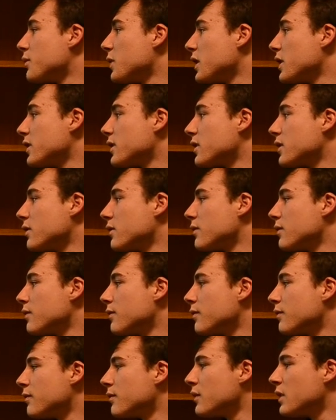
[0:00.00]
piece.
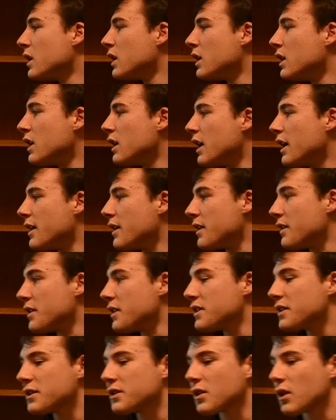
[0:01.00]
And then
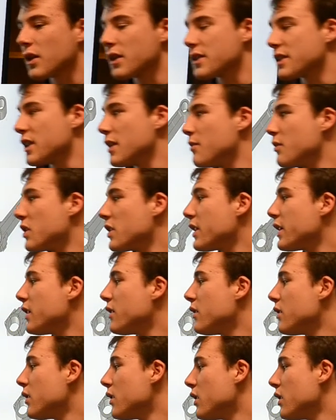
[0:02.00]
this is our assembly,